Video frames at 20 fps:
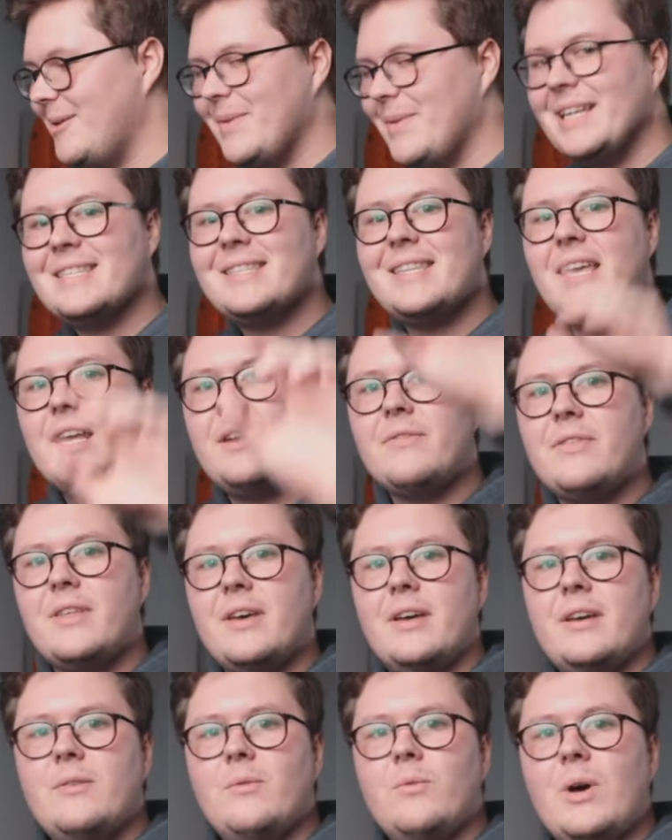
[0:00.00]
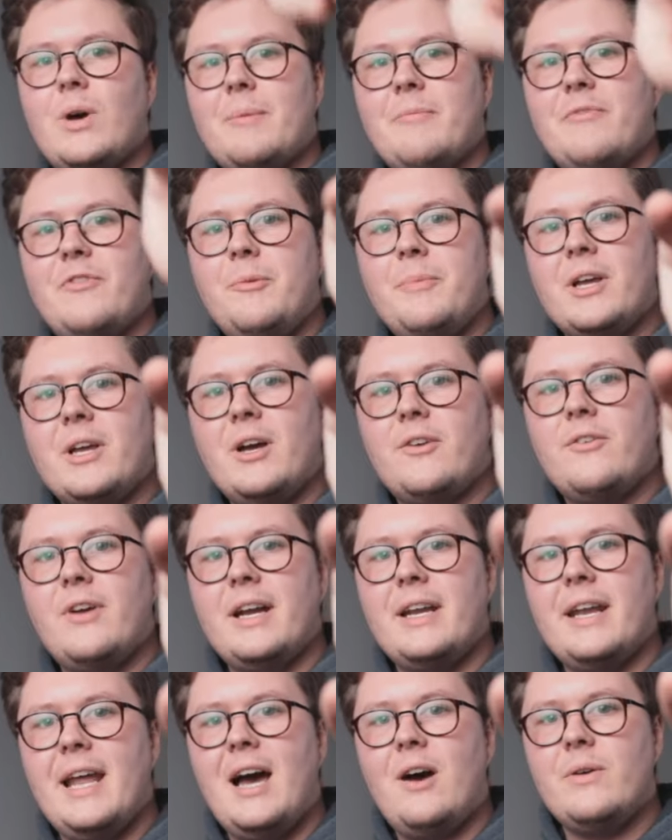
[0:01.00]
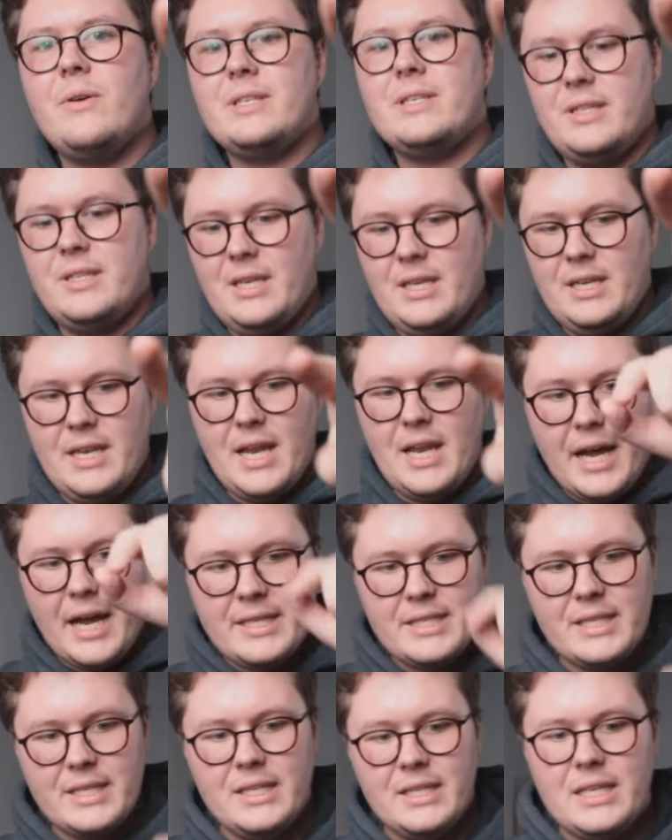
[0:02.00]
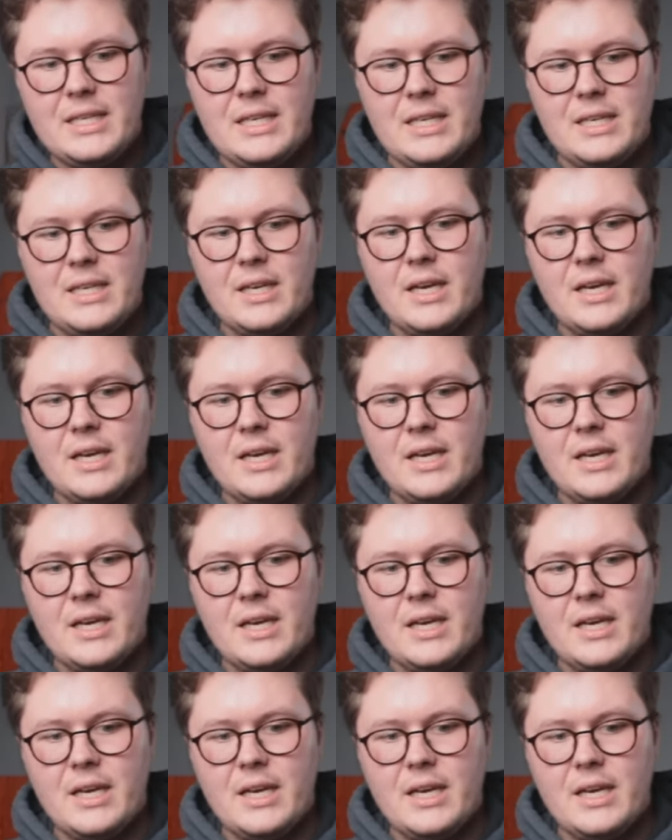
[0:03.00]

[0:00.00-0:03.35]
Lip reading: instead of the, what I'm filming on right now is the 90D.